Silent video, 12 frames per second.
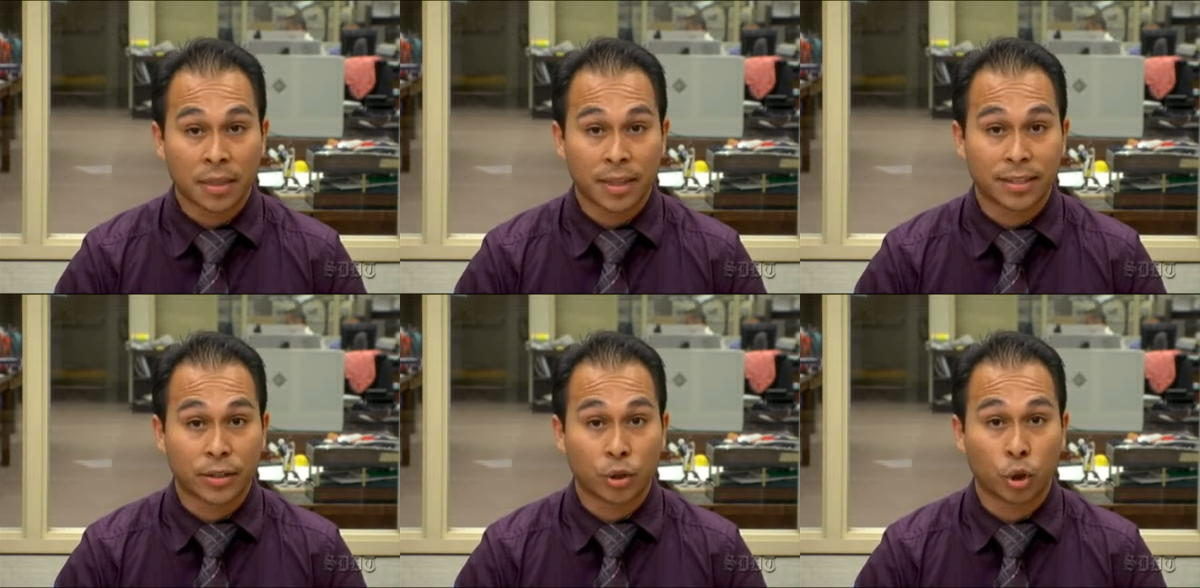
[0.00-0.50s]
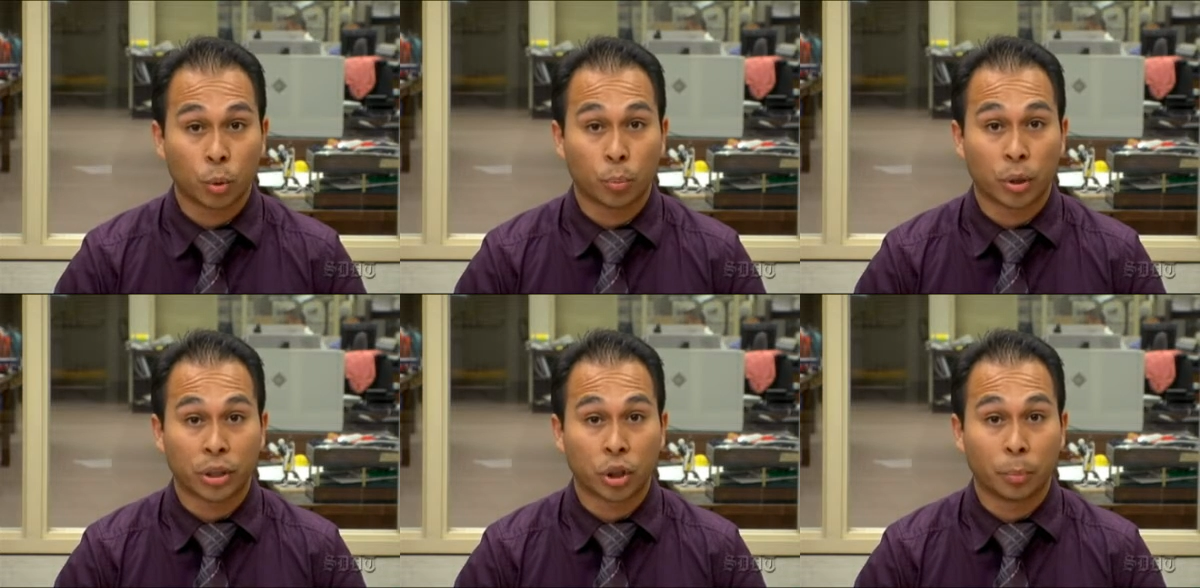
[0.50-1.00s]
This is
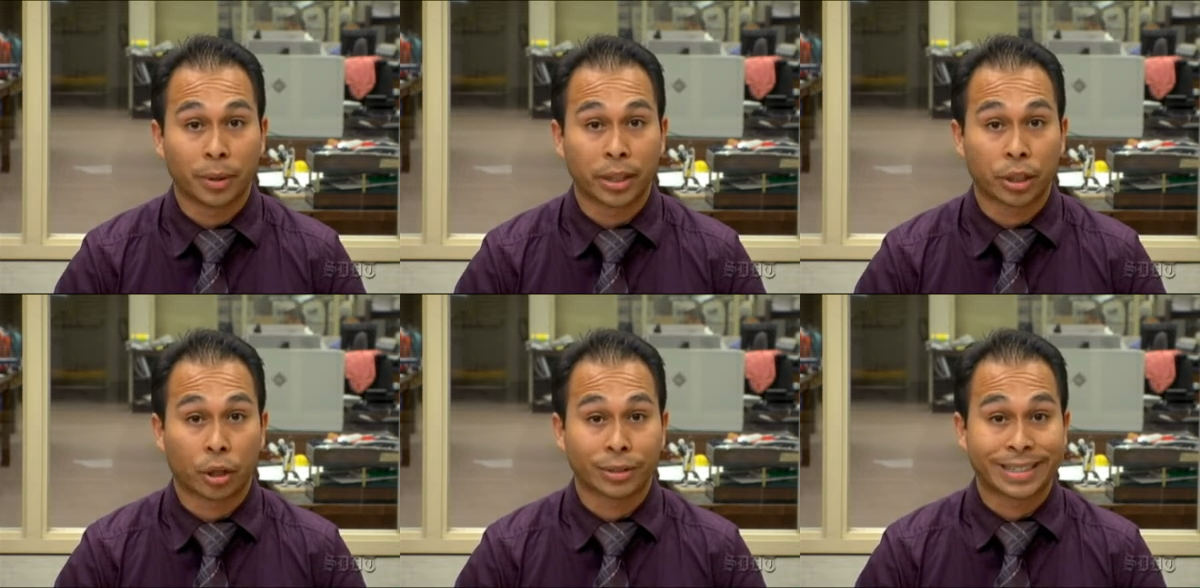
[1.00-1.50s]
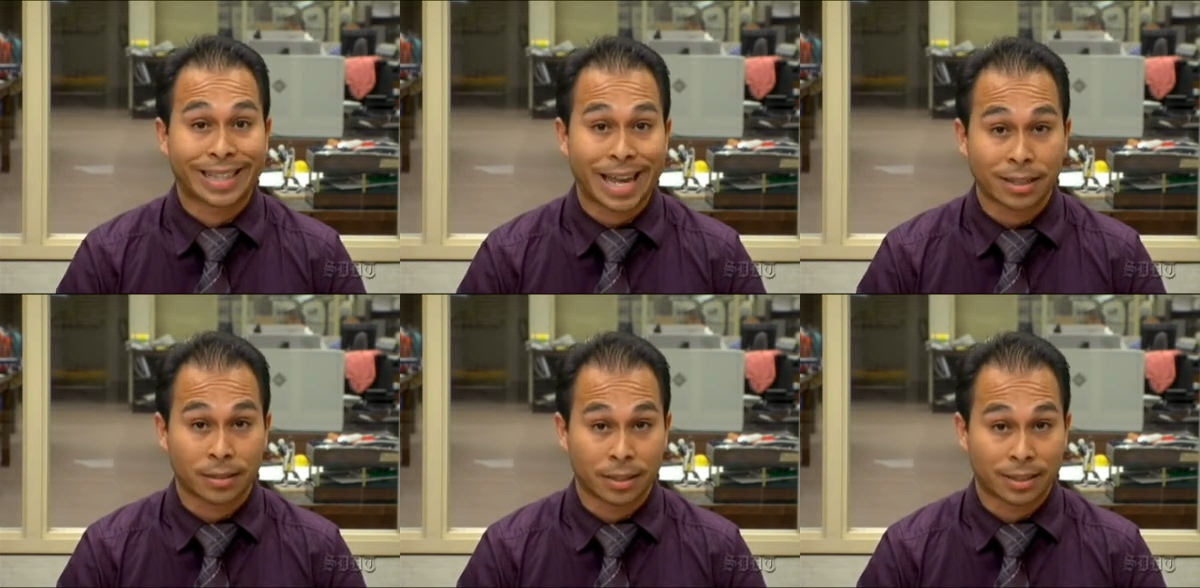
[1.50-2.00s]
$2.2 million
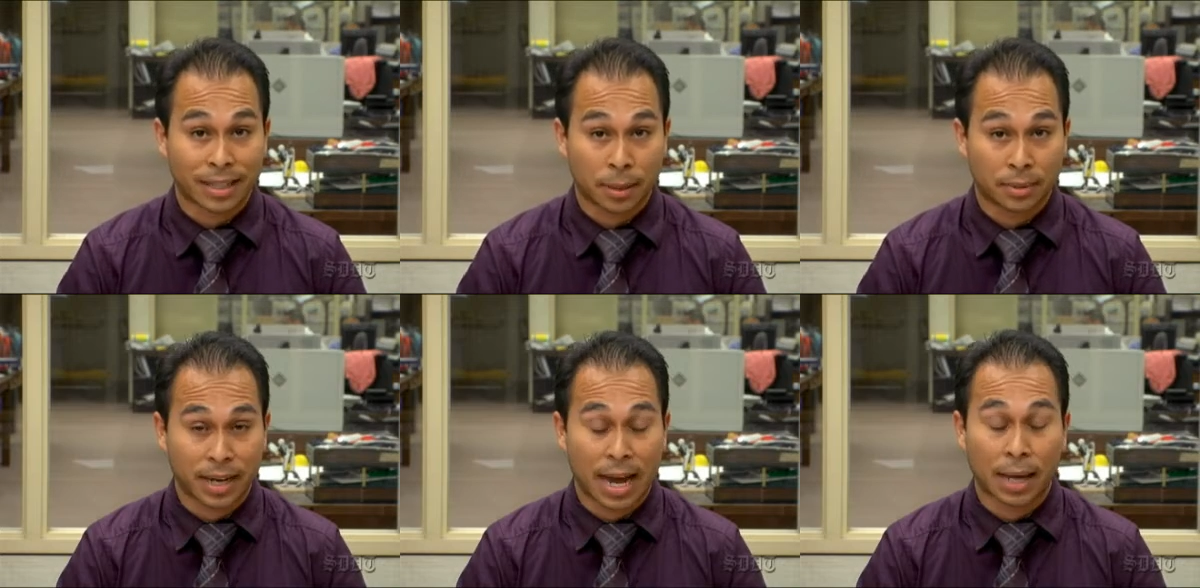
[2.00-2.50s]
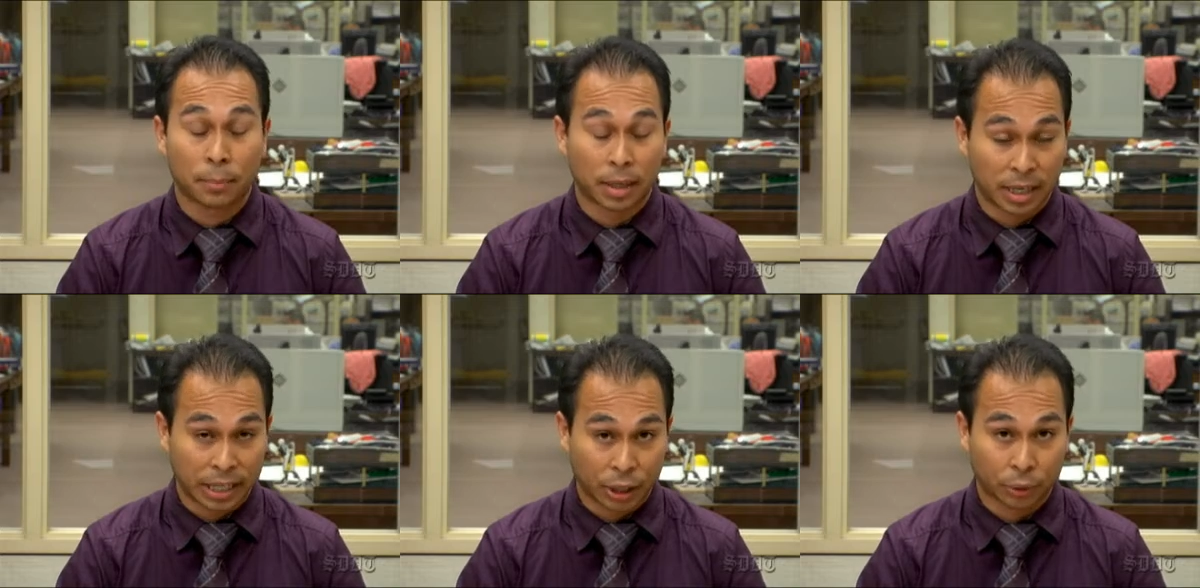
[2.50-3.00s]
less than the same time
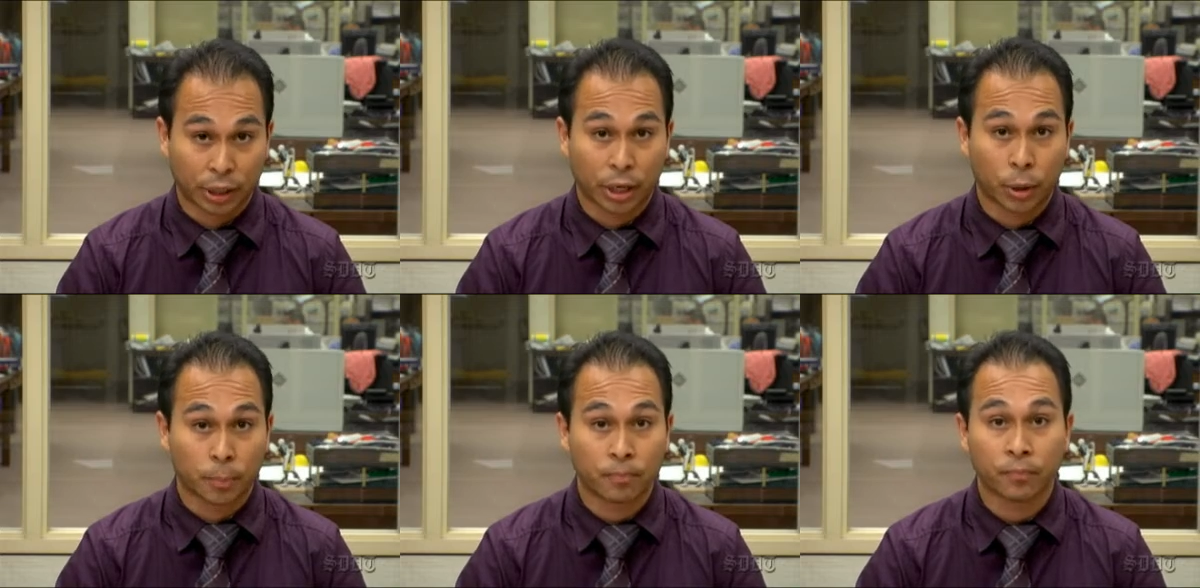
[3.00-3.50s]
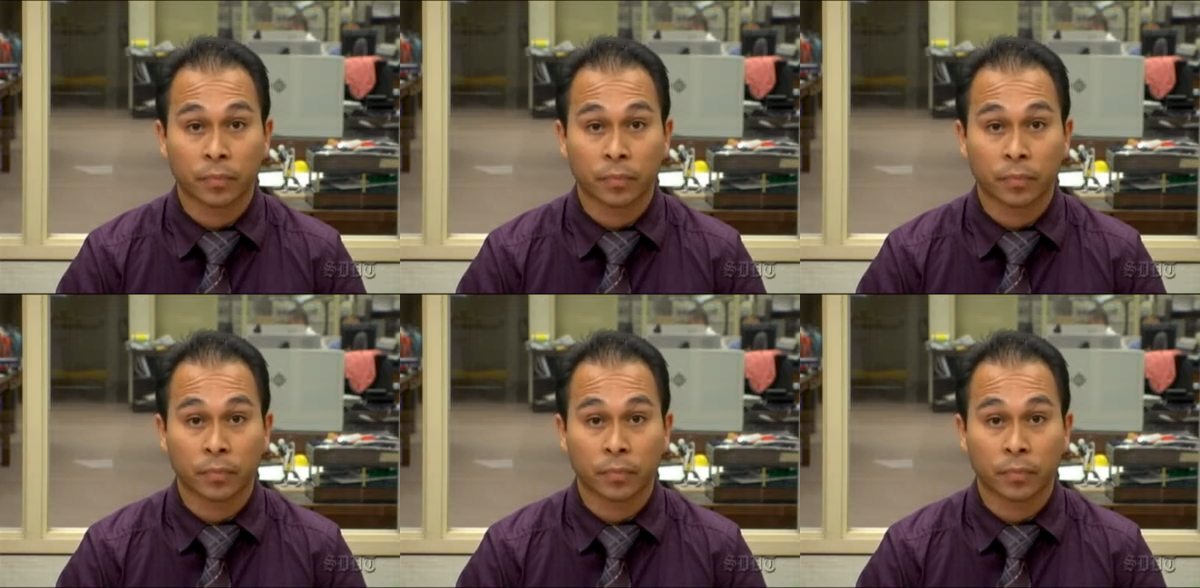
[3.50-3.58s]
a year ago.